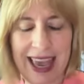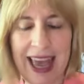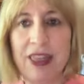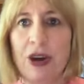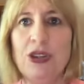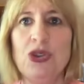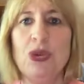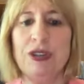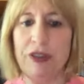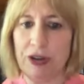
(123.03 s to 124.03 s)
And those
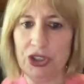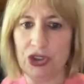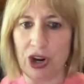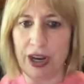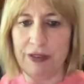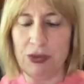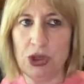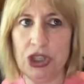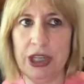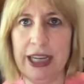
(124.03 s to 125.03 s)
thoughts are very strong,
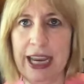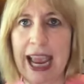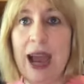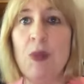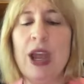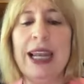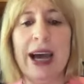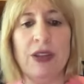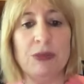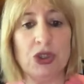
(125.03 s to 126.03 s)
unfortunately, and we
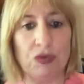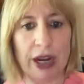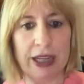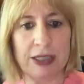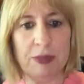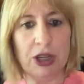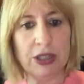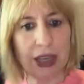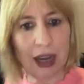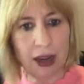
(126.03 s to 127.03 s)
allow them to run us because
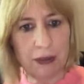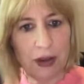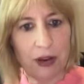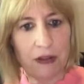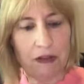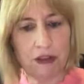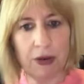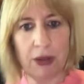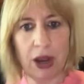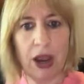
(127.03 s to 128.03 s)
they come
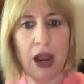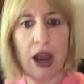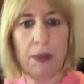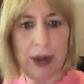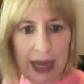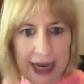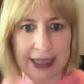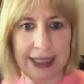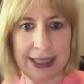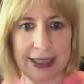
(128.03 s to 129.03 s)
from a
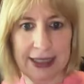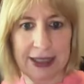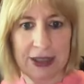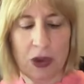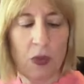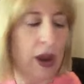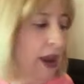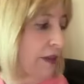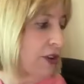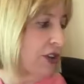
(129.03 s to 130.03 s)
place
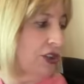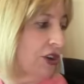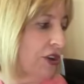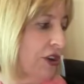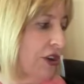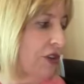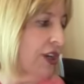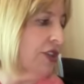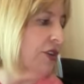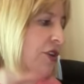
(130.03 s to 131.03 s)
where I've got a dog going
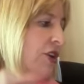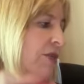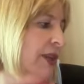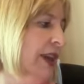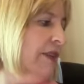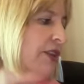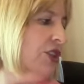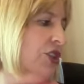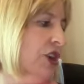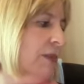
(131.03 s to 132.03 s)
crazy on the carpet. Kevin,
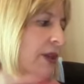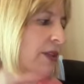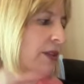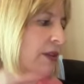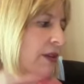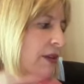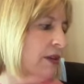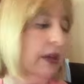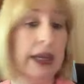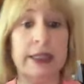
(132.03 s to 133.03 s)
stop it.
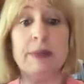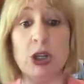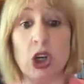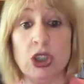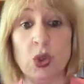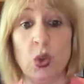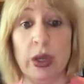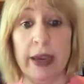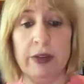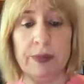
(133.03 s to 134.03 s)
Yes, my dog's called
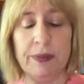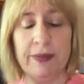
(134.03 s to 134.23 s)
Kevin.